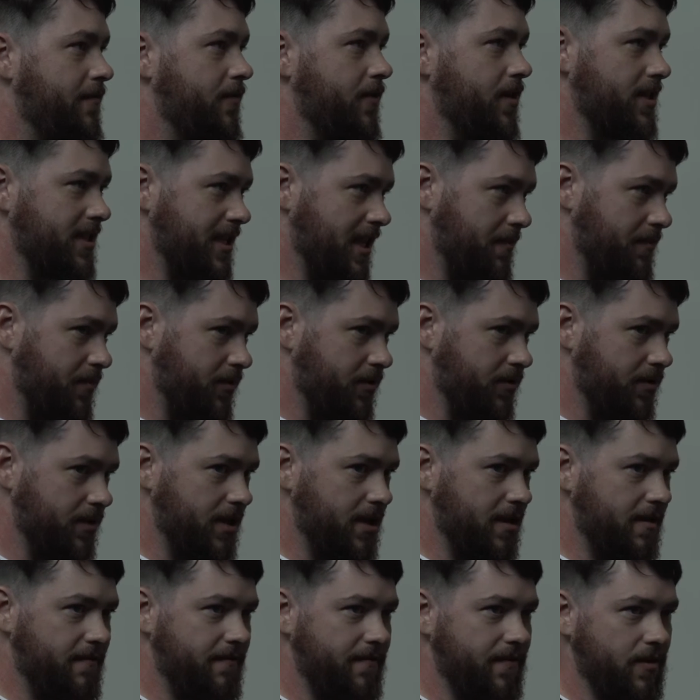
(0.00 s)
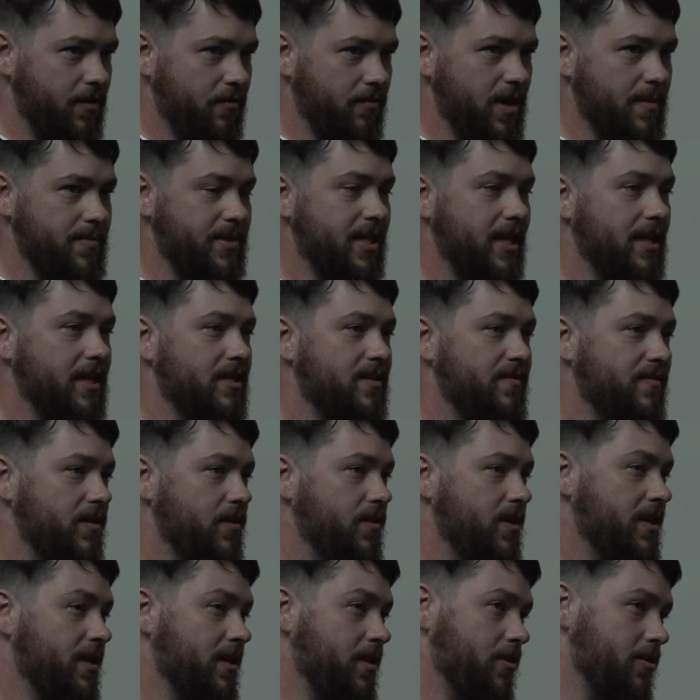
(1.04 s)
For example, if your website is
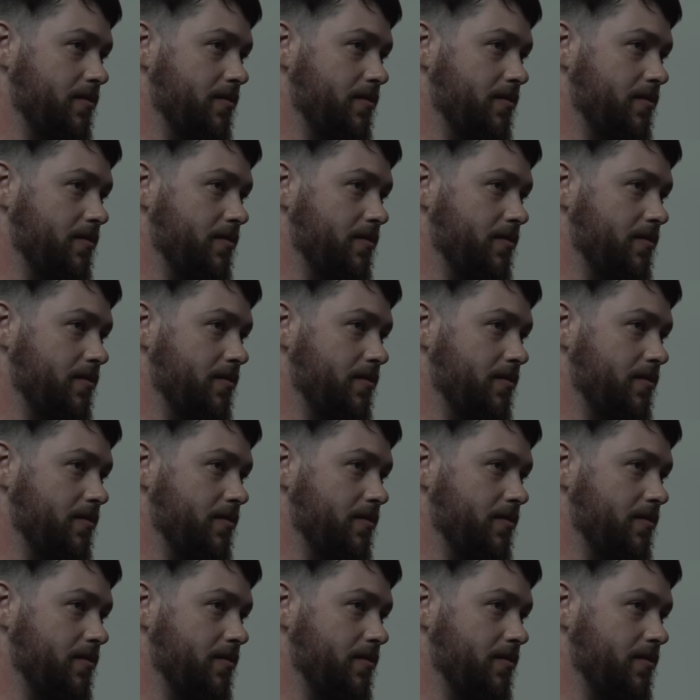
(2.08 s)
viewed in the